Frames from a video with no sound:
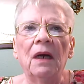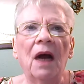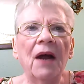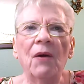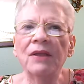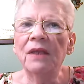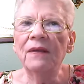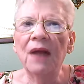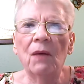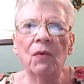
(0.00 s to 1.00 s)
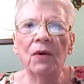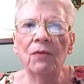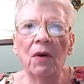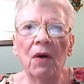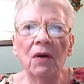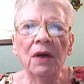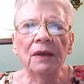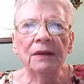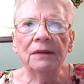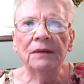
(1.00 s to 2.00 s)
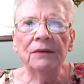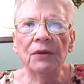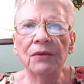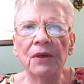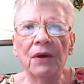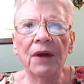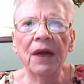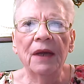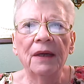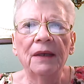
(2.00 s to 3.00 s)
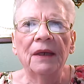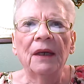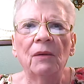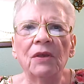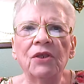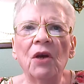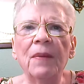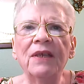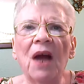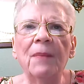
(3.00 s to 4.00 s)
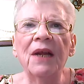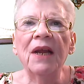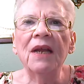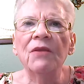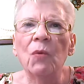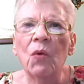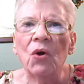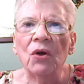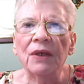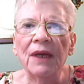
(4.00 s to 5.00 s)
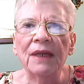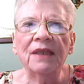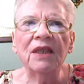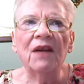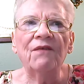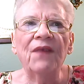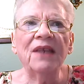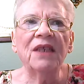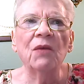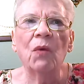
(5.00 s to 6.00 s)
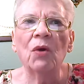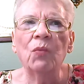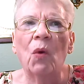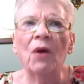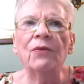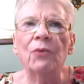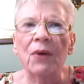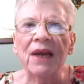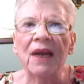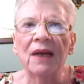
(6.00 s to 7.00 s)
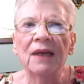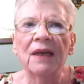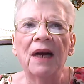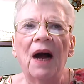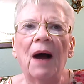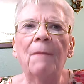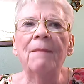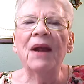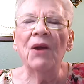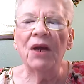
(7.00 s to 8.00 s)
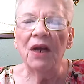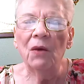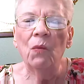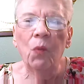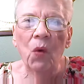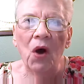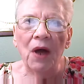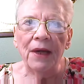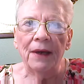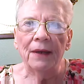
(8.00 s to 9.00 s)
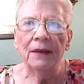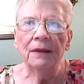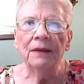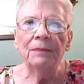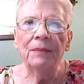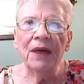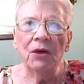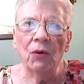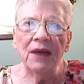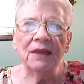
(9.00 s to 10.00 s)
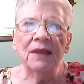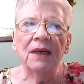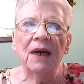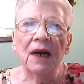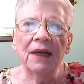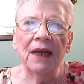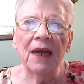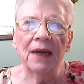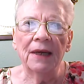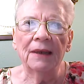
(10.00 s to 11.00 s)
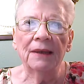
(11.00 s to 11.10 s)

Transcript: I always get that word wrong. So sorry. We'll still be dominating the world. Instead of facing World War III, America would be great again.